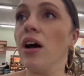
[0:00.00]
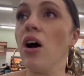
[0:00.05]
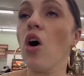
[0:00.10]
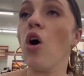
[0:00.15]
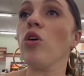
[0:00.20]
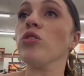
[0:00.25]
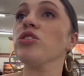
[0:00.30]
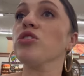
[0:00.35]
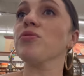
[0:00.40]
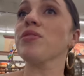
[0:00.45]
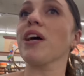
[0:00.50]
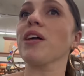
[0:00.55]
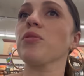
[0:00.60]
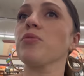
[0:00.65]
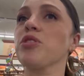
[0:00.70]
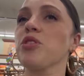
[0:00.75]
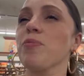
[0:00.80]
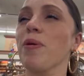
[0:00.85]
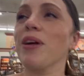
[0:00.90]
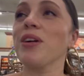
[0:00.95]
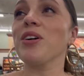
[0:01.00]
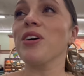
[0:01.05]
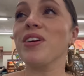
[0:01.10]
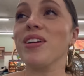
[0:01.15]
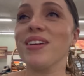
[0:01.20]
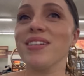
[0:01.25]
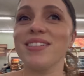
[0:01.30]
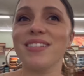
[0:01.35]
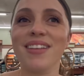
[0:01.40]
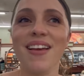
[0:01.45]
Also, Tyler, we should buy
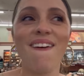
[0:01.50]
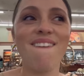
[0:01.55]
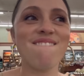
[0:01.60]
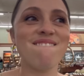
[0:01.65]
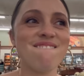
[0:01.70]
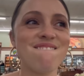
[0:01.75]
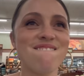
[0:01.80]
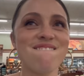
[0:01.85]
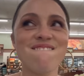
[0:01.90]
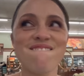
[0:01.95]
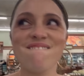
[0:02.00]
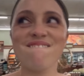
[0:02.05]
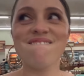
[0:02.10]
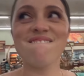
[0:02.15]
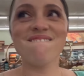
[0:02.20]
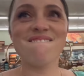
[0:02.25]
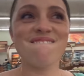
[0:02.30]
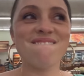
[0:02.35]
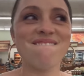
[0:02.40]
cookies. All right.